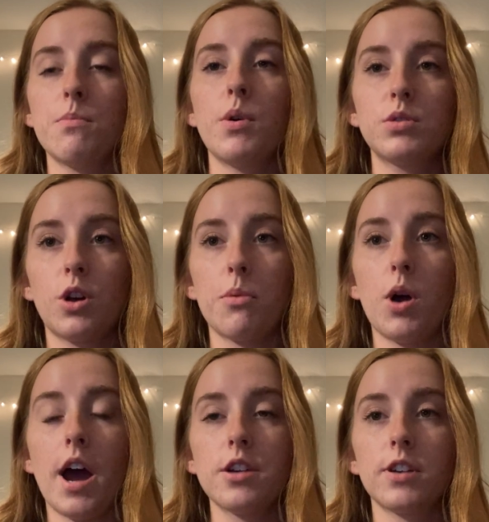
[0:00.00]
most
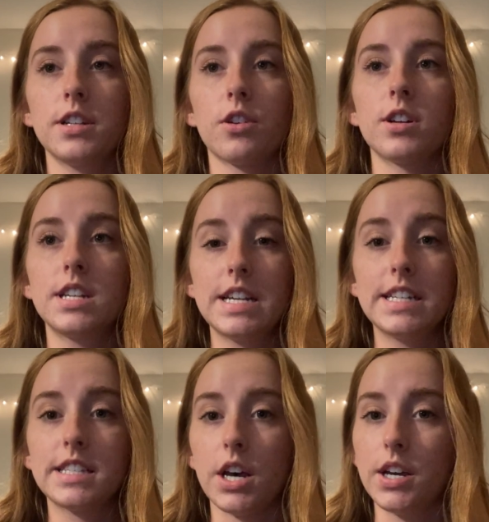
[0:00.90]
carbohydrates are T
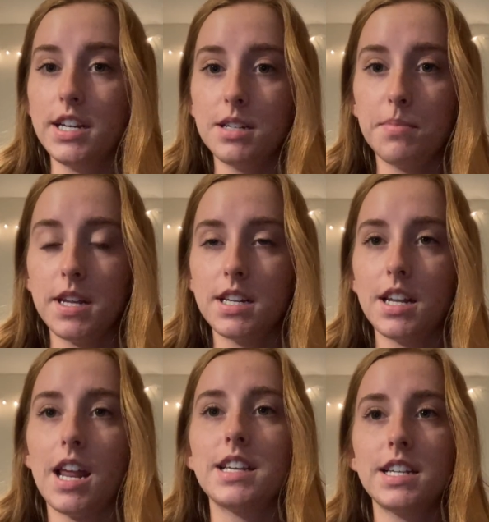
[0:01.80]
cell
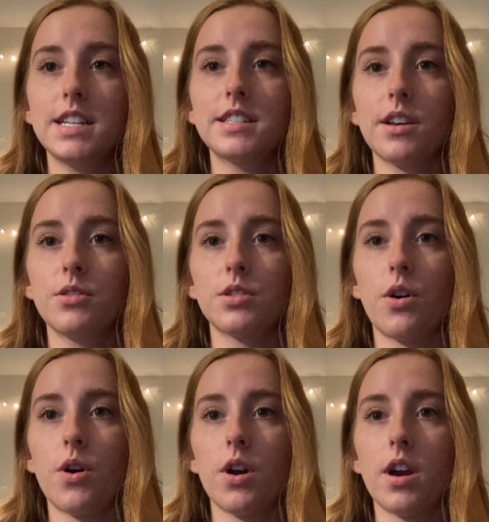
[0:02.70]
independent, and T cells
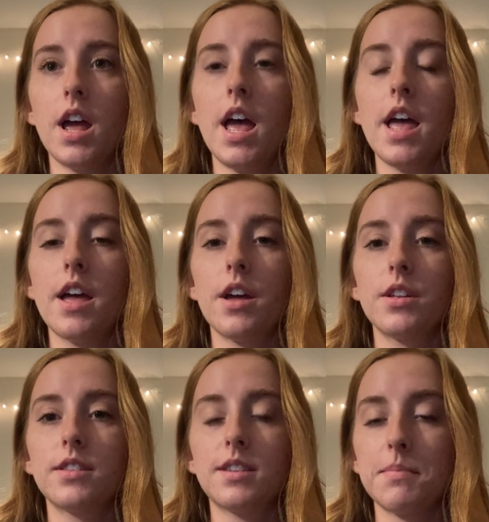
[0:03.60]
are
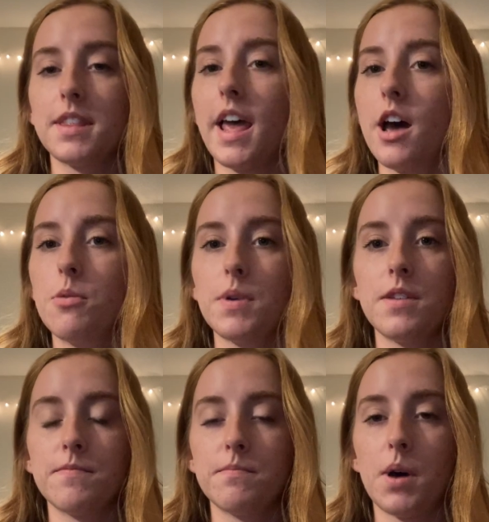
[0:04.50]
something that help
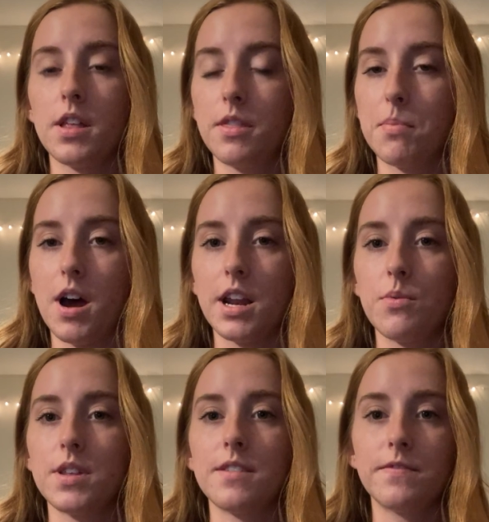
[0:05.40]
the body
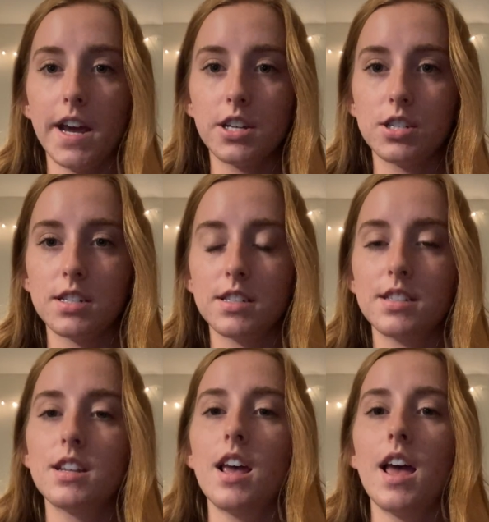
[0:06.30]
with
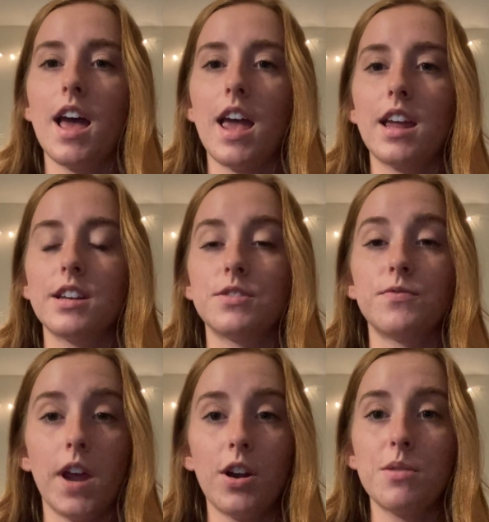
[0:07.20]
infections. And it's
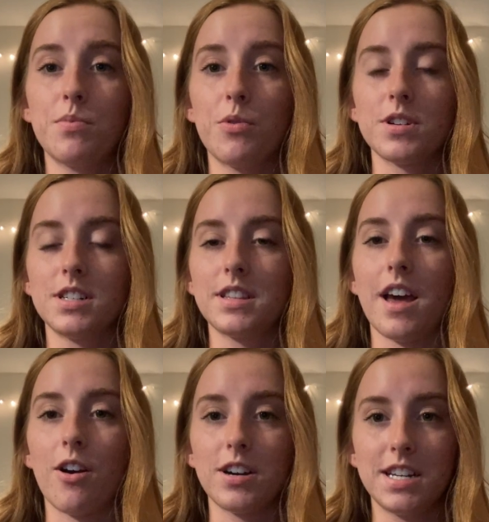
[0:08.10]
very important
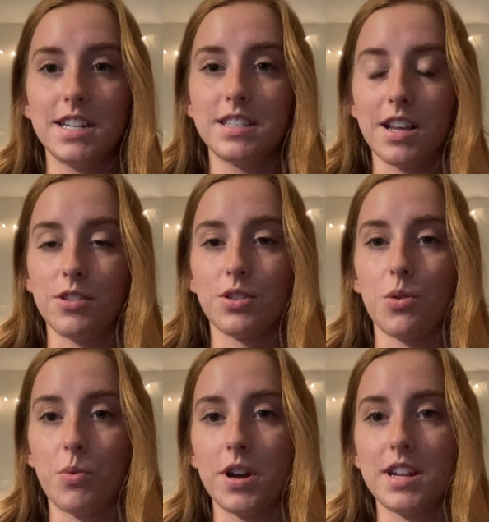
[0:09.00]
that our T cells
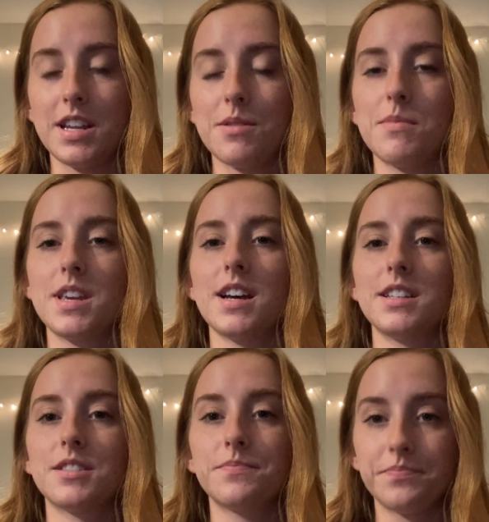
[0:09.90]
are working,
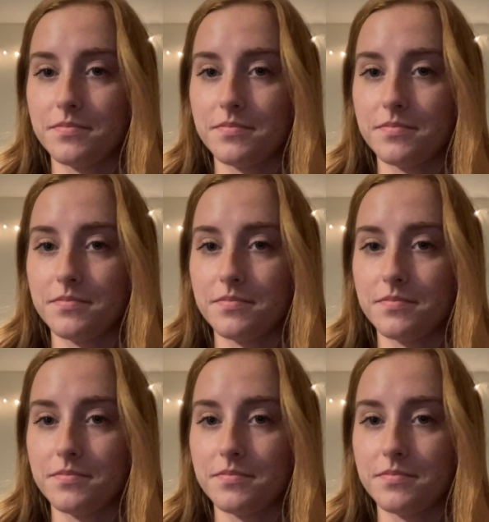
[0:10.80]
because